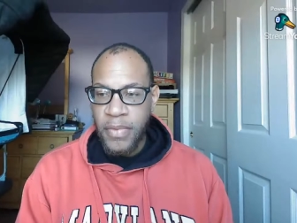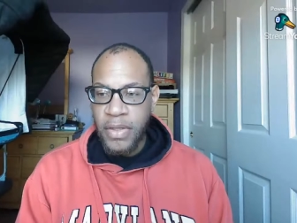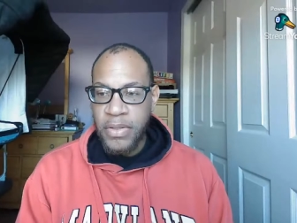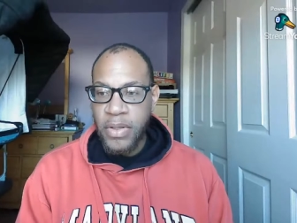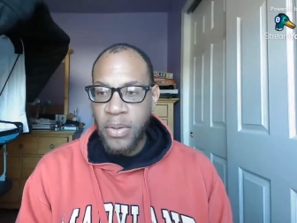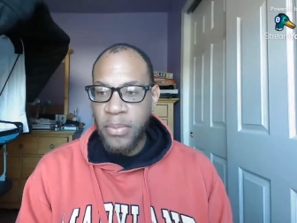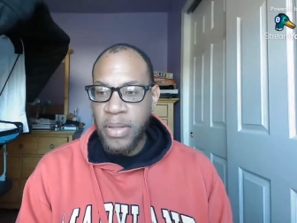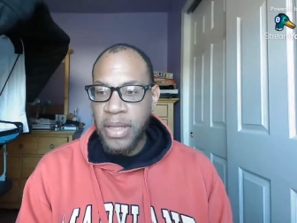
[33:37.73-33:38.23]

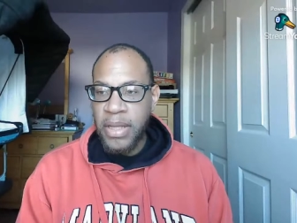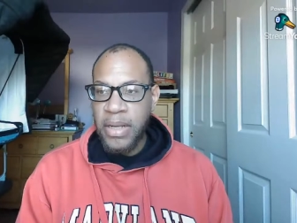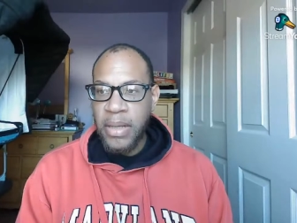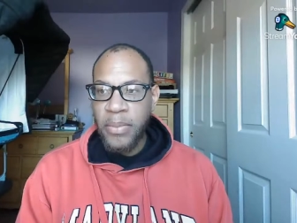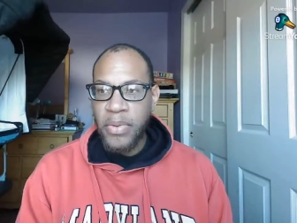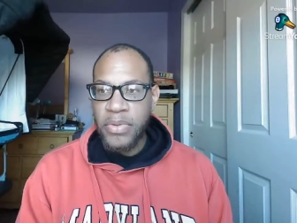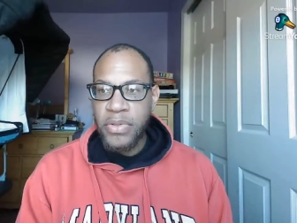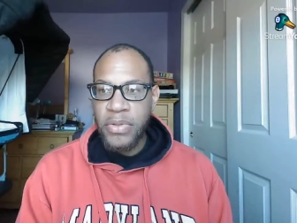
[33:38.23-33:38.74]
So being
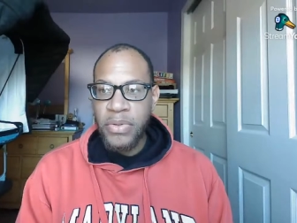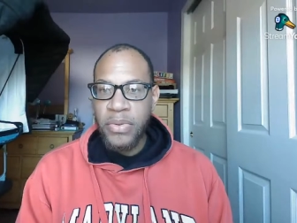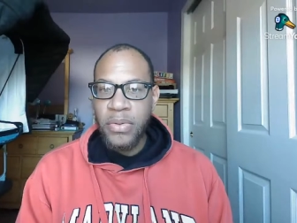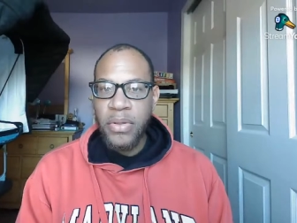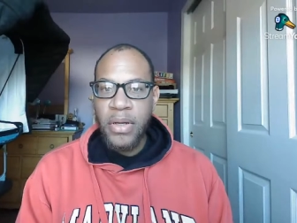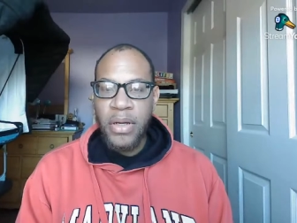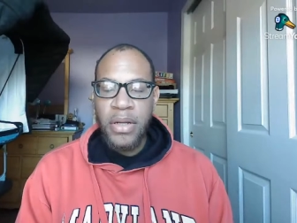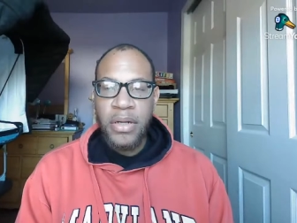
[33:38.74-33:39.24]
able
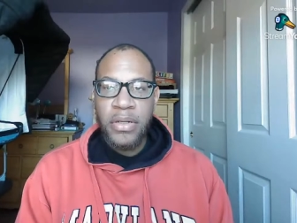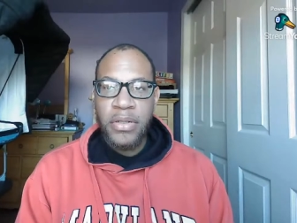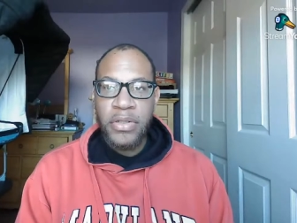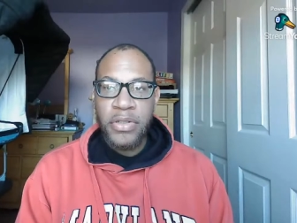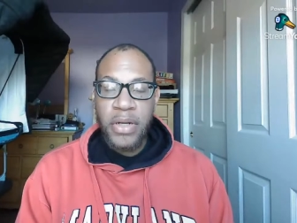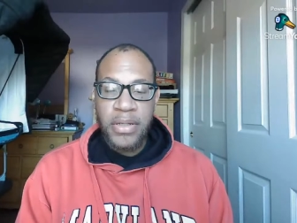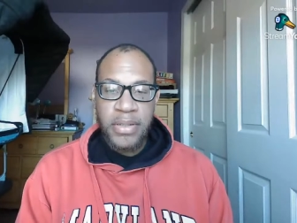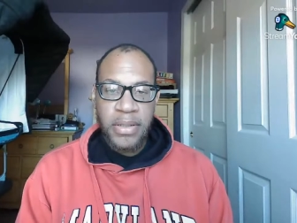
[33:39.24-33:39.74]
to
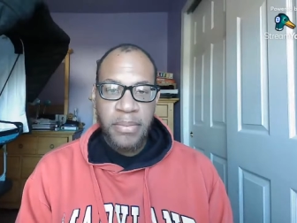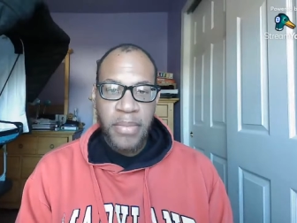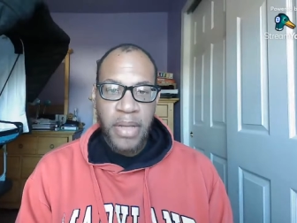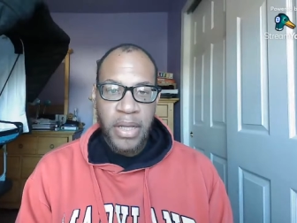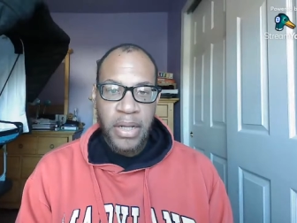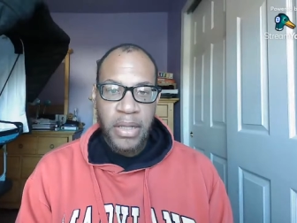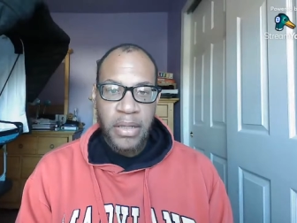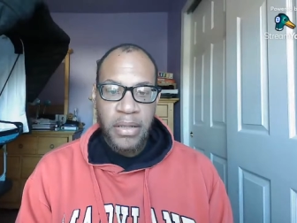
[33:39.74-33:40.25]
trust
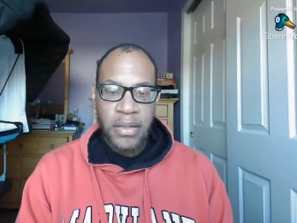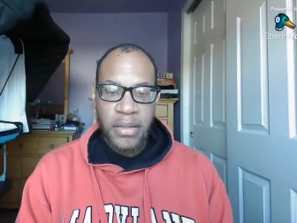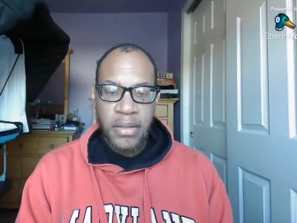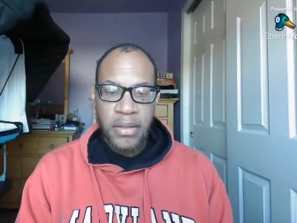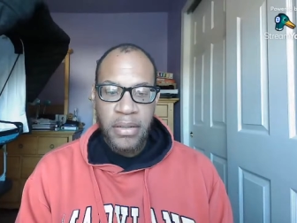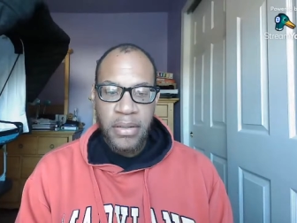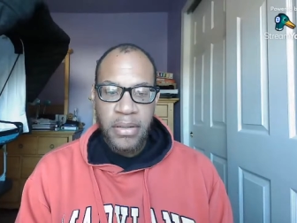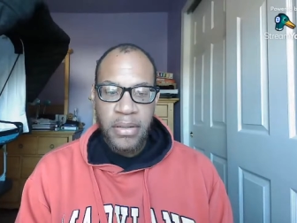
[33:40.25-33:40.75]
somebody,
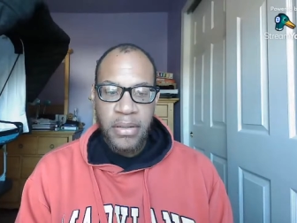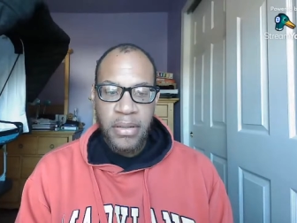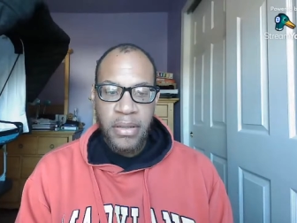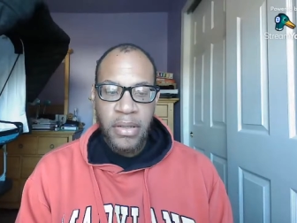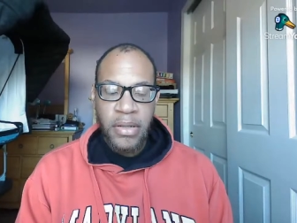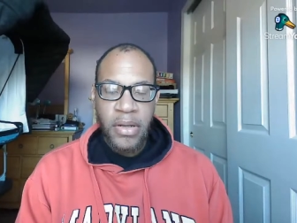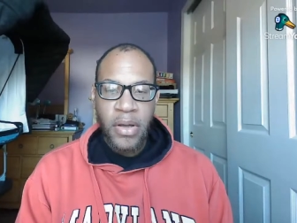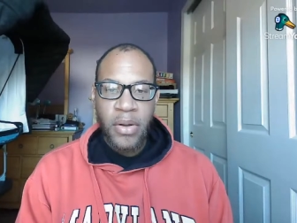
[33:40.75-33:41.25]

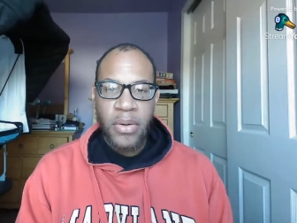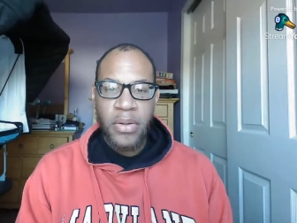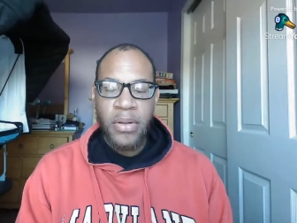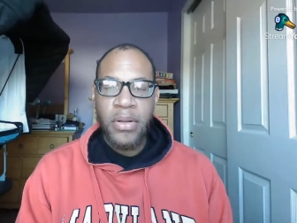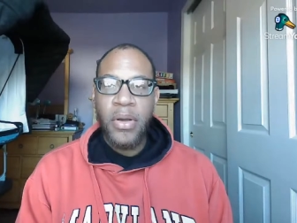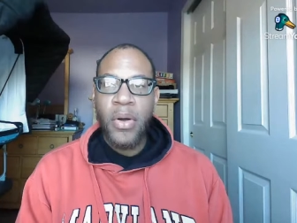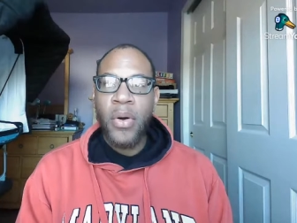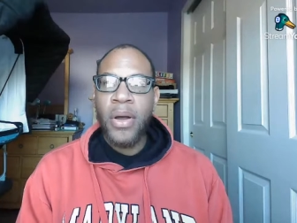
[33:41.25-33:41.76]

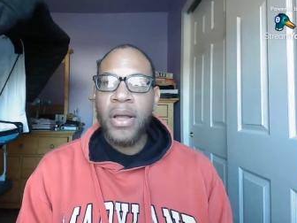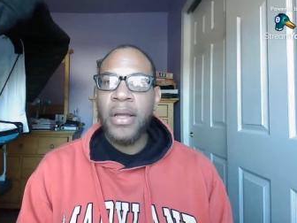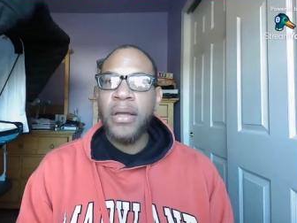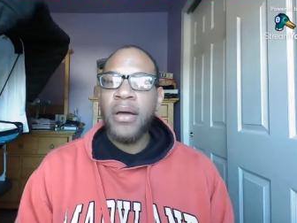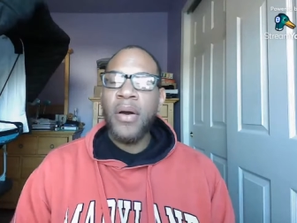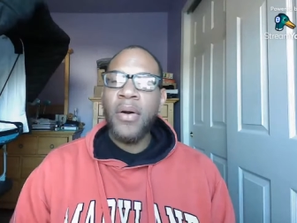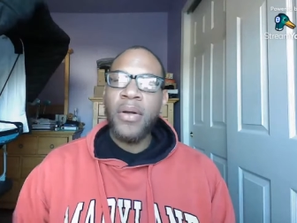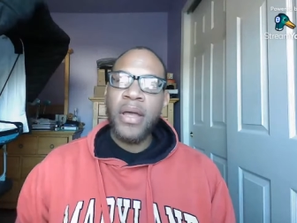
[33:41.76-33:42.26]

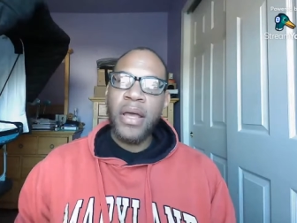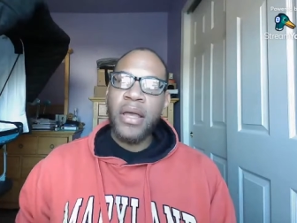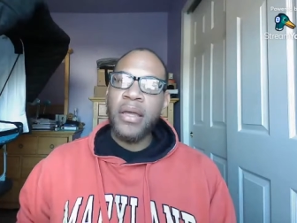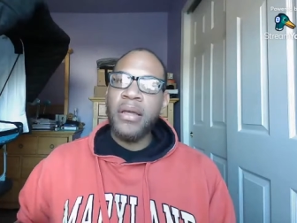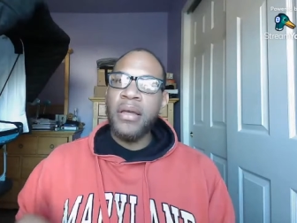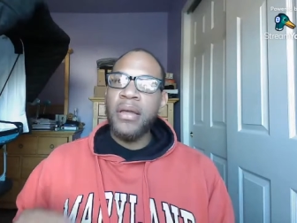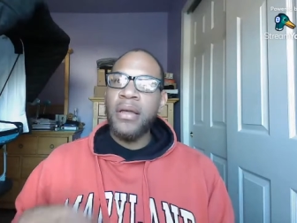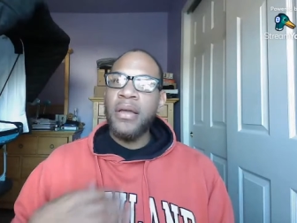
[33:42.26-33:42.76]
knowing, okay,